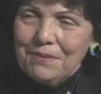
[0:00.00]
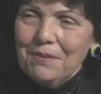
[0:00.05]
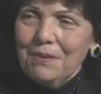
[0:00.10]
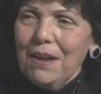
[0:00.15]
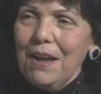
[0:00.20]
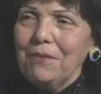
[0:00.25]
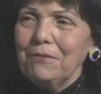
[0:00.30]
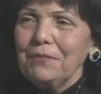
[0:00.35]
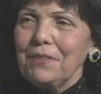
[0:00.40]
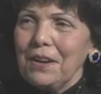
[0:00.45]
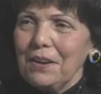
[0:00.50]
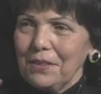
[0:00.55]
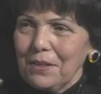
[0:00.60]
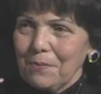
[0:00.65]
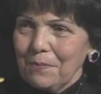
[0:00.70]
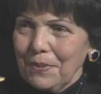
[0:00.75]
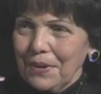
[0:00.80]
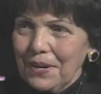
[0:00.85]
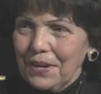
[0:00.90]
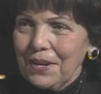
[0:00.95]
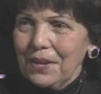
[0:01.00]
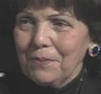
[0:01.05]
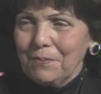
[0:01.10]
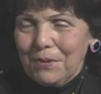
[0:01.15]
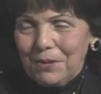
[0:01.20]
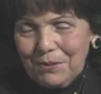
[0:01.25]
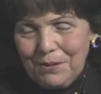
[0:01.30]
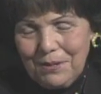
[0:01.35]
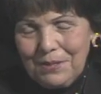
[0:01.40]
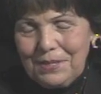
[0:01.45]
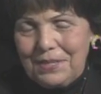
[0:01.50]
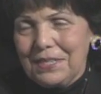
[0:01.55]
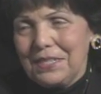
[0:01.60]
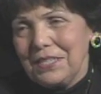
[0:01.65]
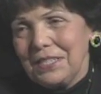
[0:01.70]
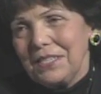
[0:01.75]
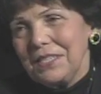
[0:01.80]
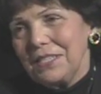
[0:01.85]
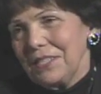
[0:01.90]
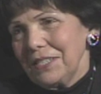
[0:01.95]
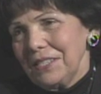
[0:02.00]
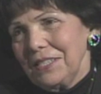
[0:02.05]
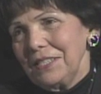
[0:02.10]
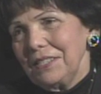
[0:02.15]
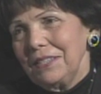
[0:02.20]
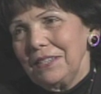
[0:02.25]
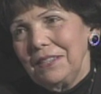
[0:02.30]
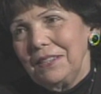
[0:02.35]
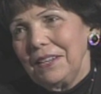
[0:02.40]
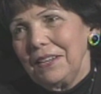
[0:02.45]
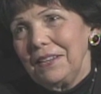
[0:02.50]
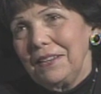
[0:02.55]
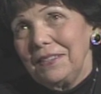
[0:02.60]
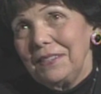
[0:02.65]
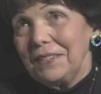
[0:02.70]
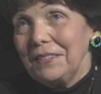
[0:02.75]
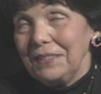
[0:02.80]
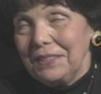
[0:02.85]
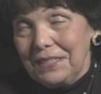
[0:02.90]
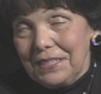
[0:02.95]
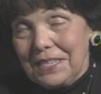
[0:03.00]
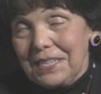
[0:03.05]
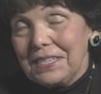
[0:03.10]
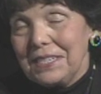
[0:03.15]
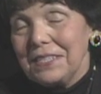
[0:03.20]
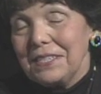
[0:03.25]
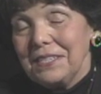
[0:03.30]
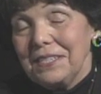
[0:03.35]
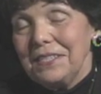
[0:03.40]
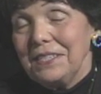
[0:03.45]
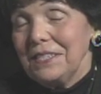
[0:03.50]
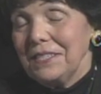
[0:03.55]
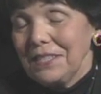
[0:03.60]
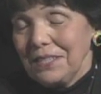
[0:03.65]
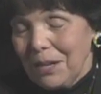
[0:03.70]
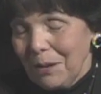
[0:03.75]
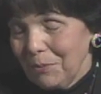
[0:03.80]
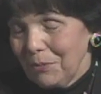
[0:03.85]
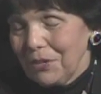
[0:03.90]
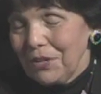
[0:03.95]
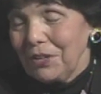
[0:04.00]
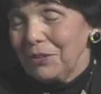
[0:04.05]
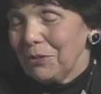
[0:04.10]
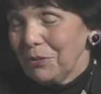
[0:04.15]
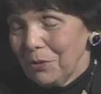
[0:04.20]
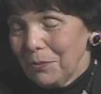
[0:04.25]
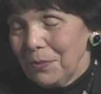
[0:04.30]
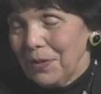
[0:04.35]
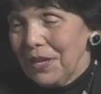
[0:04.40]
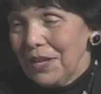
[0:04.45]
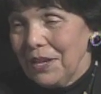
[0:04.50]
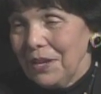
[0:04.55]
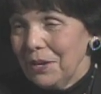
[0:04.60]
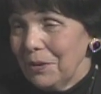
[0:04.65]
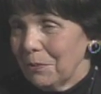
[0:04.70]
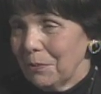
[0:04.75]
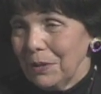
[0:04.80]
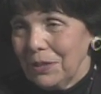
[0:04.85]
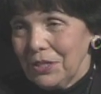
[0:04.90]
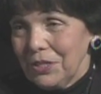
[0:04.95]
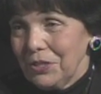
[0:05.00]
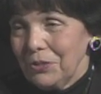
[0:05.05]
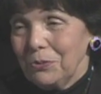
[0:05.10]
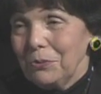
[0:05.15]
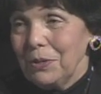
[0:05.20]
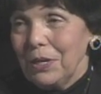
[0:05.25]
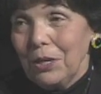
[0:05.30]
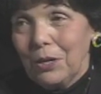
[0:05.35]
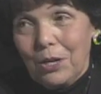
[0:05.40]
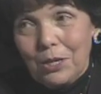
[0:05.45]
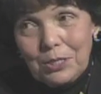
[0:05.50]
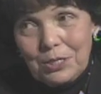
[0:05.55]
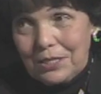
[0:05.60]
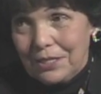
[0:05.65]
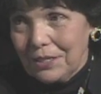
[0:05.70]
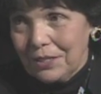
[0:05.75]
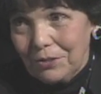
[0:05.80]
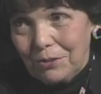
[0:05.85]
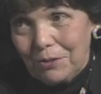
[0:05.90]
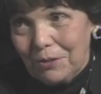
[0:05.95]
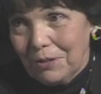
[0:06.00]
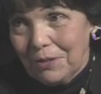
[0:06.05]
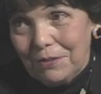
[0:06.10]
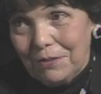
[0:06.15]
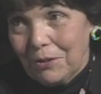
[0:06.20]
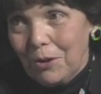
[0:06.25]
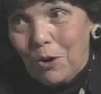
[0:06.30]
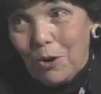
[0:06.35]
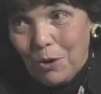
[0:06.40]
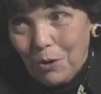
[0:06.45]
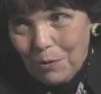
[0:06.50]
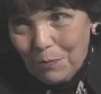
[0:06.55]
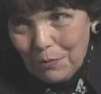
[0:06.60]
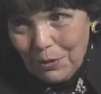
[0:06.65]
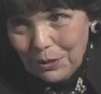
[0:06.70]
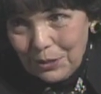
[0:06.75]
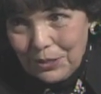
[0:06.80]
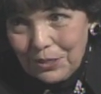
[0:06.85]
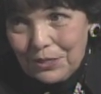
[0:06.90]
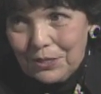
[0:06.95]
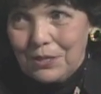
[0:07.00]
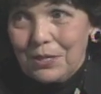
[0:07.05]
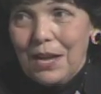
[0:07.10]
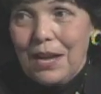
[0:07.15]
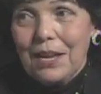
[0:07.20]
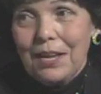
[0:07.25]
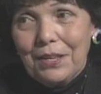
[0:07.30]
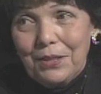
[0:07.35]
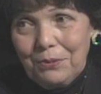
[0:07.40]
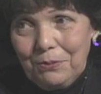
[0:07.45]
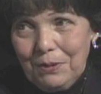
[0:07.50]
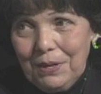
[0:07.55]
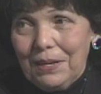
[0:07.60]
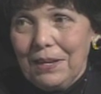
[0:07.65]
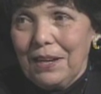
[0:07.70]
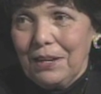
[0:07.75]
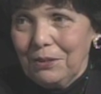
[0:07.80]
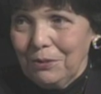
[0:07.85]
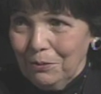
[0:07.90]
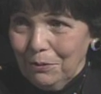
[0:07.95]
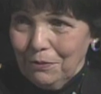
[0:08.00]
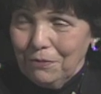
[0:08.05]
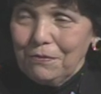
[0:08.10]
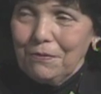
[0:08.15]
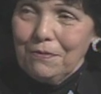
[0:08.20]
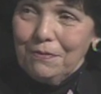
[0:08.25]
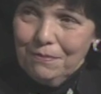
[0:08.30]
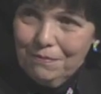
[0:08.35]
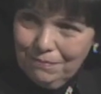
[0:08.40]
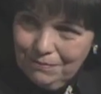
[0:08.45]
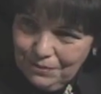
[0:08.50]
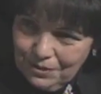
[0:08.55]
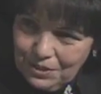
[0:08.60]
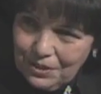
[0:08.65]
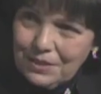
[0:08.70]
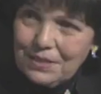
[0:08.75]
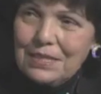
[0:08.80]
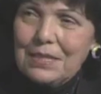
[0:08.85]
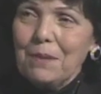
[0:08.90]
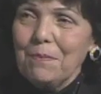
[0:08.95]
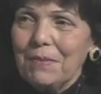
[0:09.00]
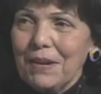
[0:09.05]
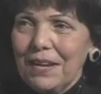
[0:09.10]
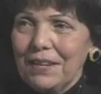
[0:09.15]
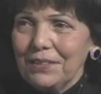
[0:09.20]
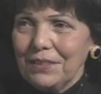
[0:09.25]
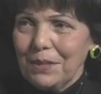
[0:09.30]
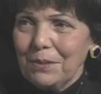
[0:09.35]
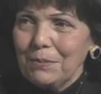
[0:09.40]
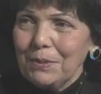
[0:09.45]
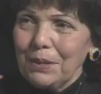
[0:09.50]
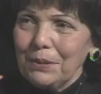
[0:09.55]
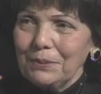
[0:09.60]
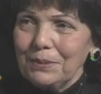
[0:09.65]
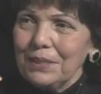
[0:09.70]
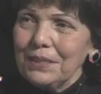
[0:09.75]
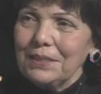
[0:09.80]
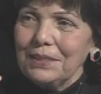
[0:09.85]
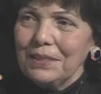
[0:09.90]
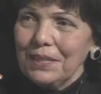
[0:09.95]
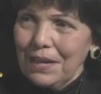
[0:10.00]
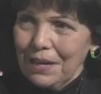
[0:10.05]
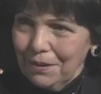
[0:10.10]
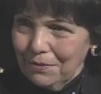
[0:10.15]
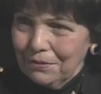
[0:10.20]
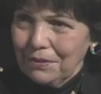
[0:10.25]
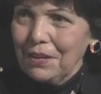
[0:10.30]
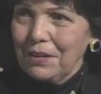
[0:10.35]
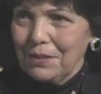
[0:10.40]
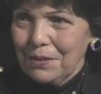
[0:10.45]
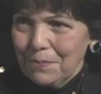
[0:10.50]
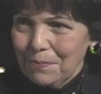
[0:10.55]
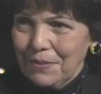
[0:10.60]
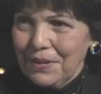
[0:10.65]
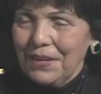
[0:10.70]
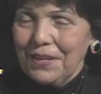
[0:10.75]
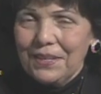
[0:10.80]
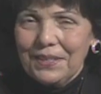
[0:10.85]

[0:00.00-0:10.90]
after the break, because this is the dear subject to me, which we lost it almost, and we like to shed some light about it after the break.